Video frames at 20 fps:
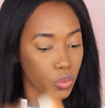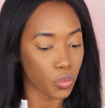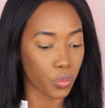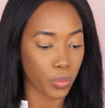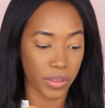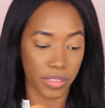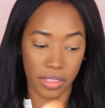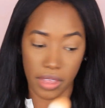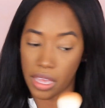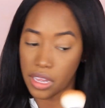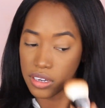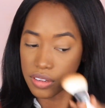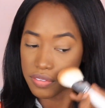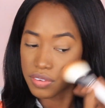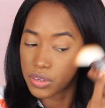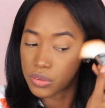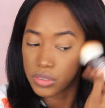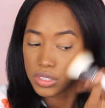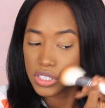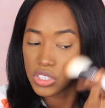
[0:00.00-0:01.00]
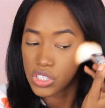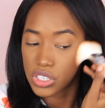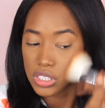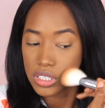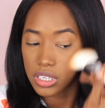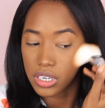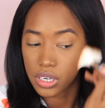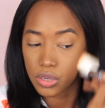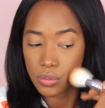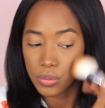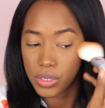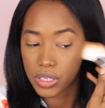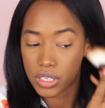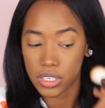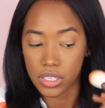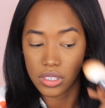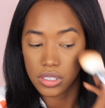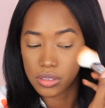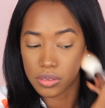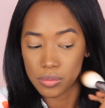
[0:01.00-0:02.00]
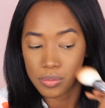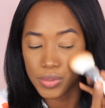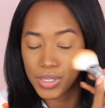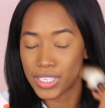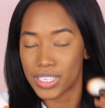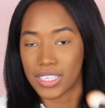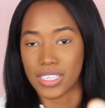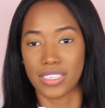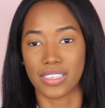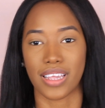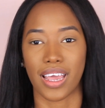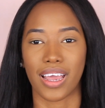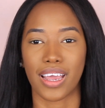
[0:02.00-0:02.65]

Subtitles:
with any foundation that I wear, because